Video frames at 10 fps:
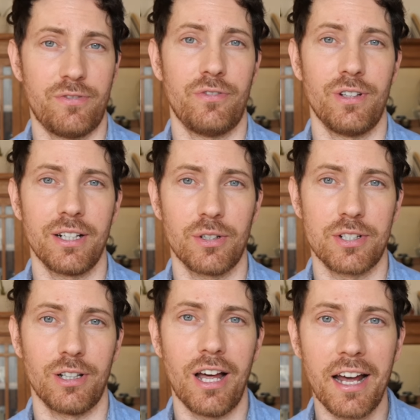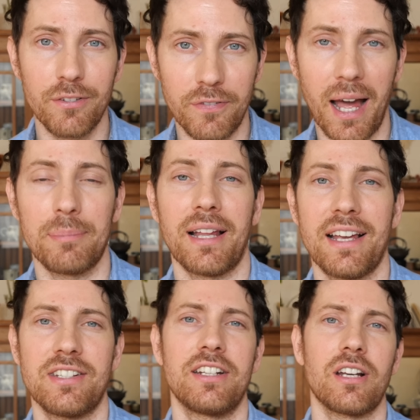if you feel like there's a lot of that
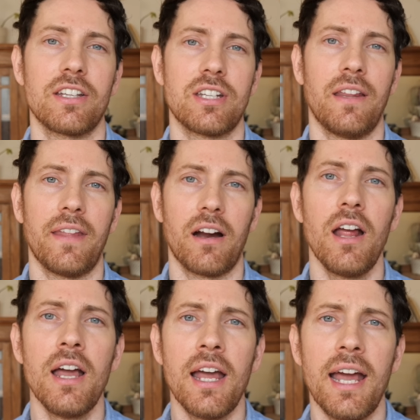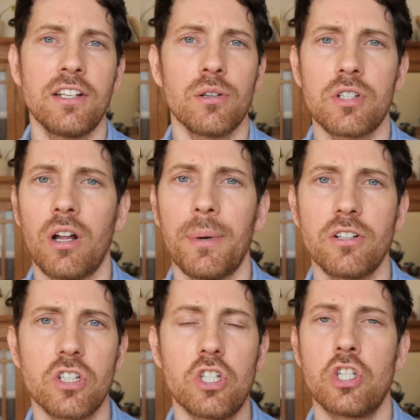plastic dust in there. And so it's all
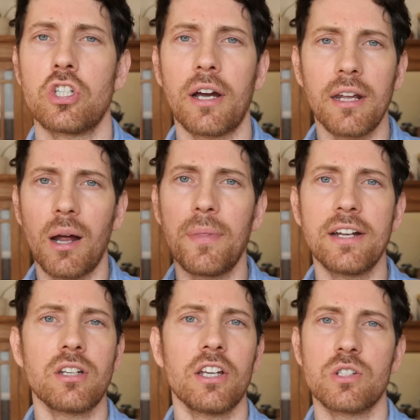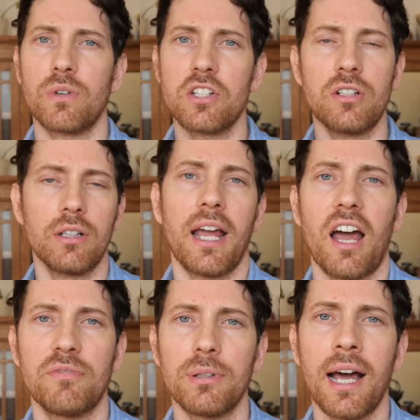about just sucking up that dust when it's nearly
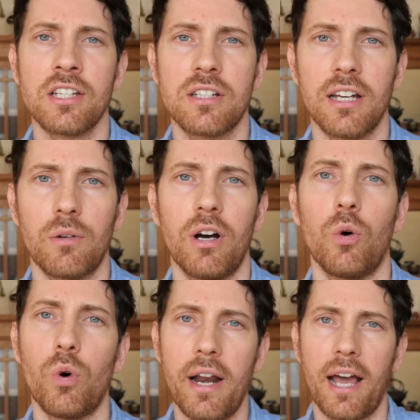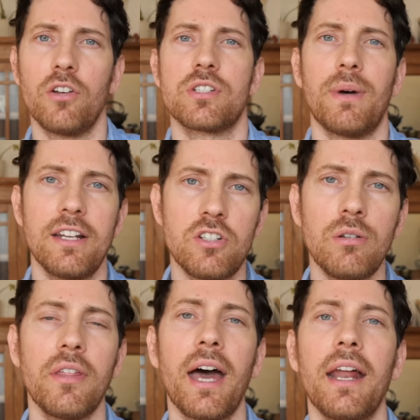half plastic. Well, what else might
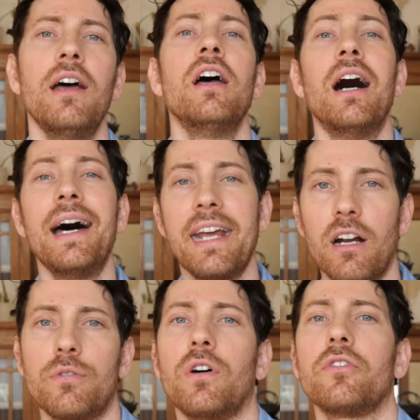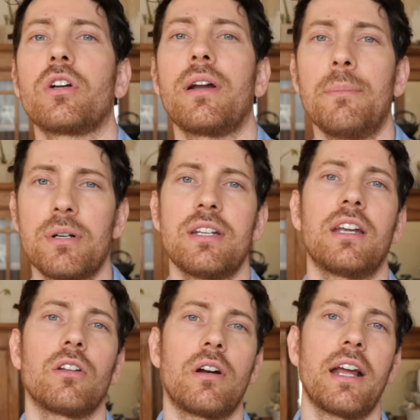do that? An air filter, in
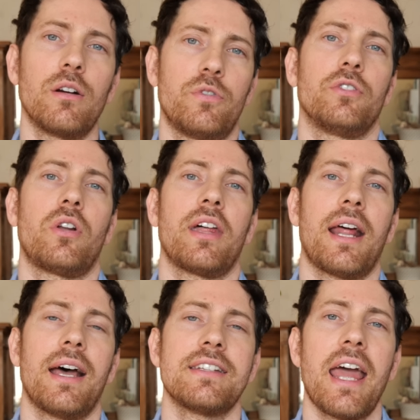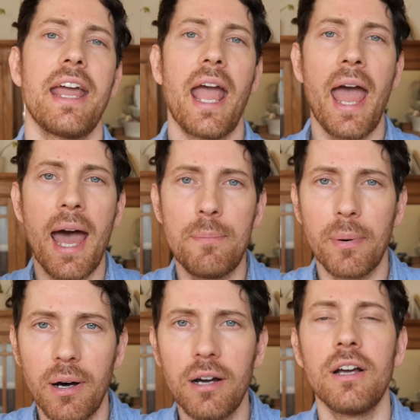particular, an air filter that has a
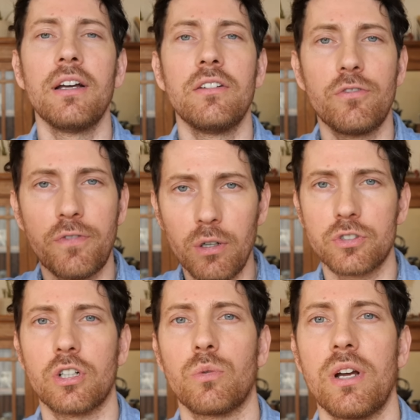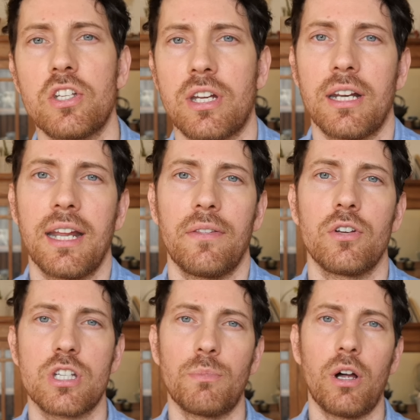HEPA filter, which can get
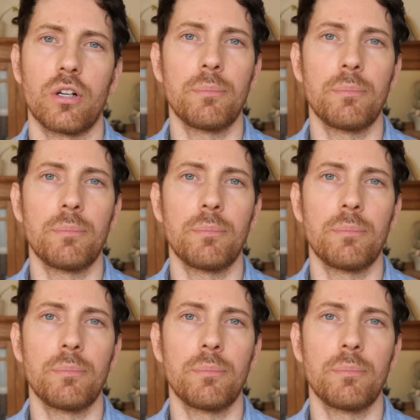those smaller